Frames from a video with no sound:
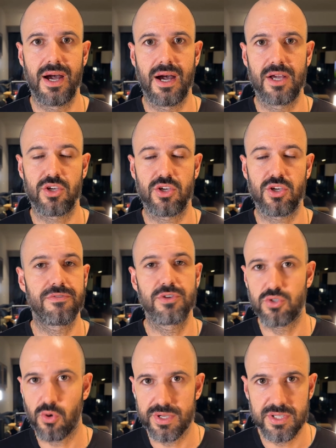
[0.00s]
You've got a few
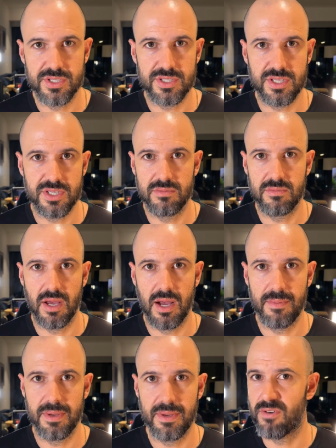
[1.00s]
choices in
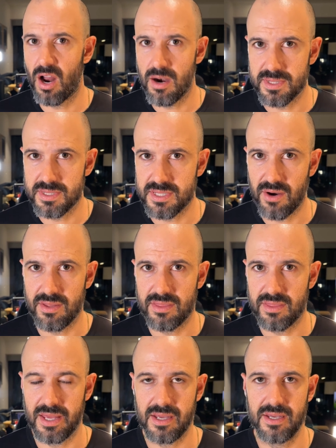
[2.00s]
environments there, I
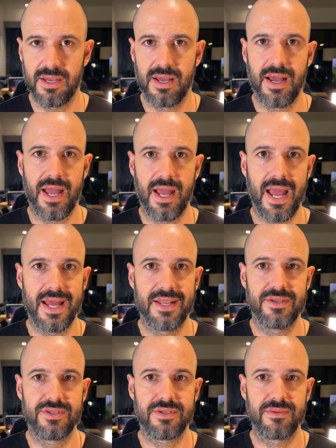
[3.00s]
think,
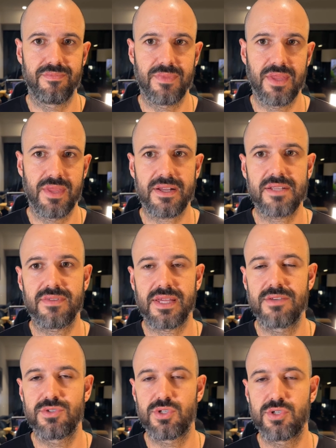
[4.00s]
and it effectively
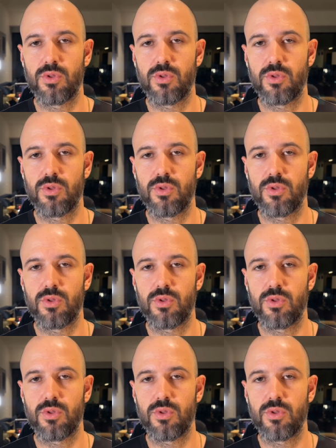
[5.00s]
gives you all the